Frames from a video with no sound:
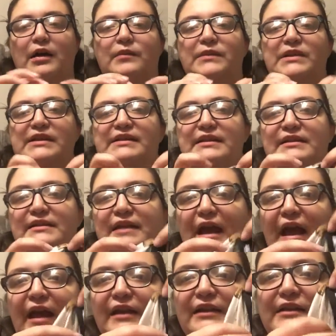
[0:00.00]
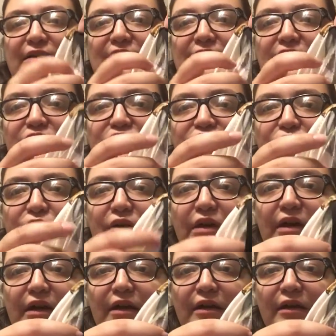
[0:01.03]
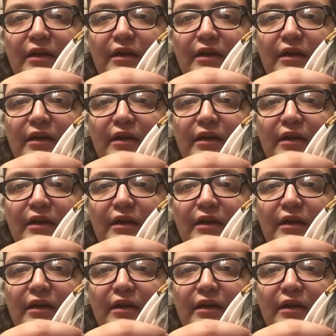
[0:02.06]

This is Agnes and Dora.